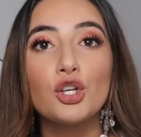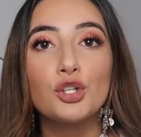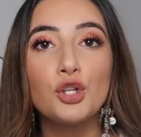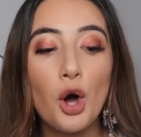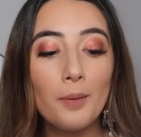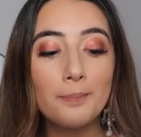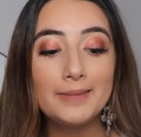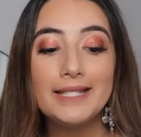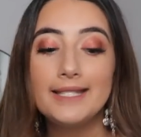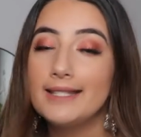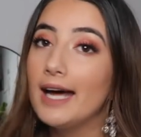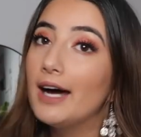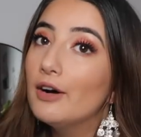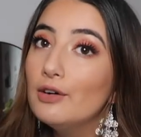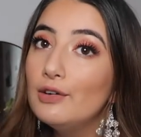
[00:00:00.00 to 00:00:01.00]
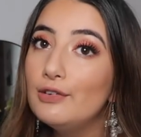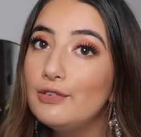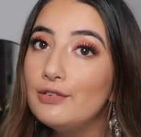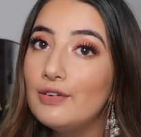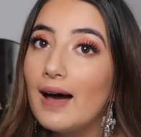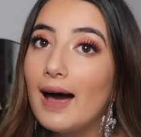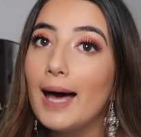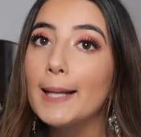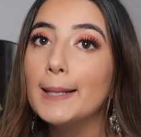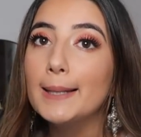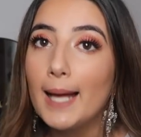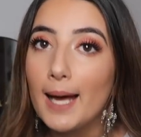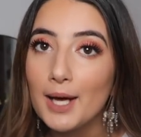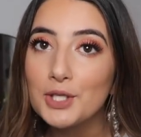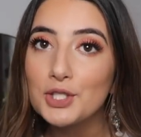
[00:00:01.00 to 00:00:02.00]
got myself a
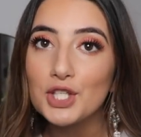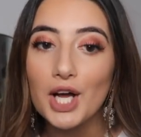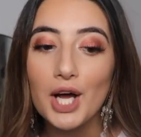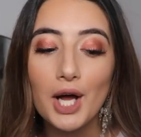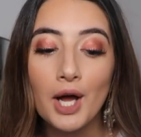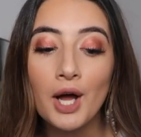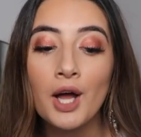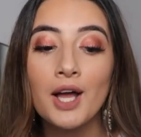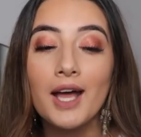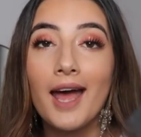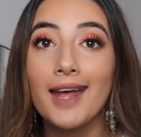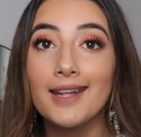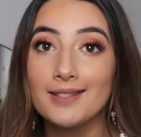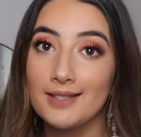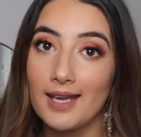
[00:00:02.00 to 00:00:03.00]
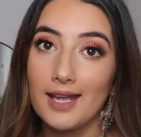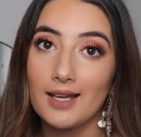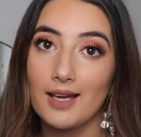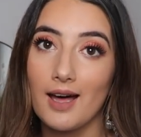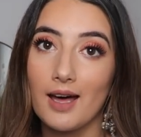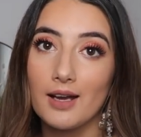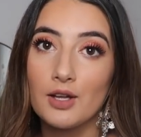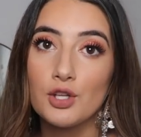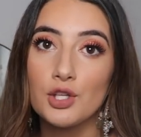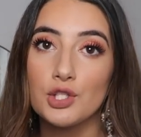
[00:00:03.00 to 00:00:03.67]
larger SD card.